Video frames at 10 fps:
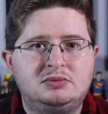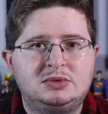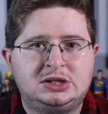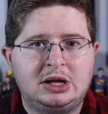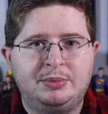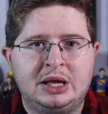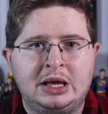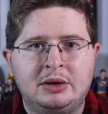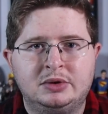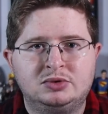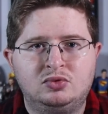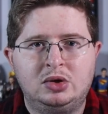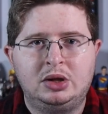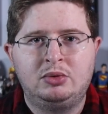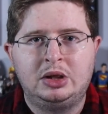something. It was
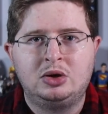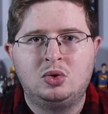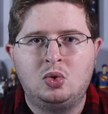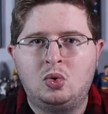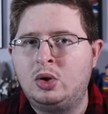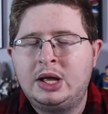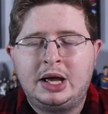really, really cool.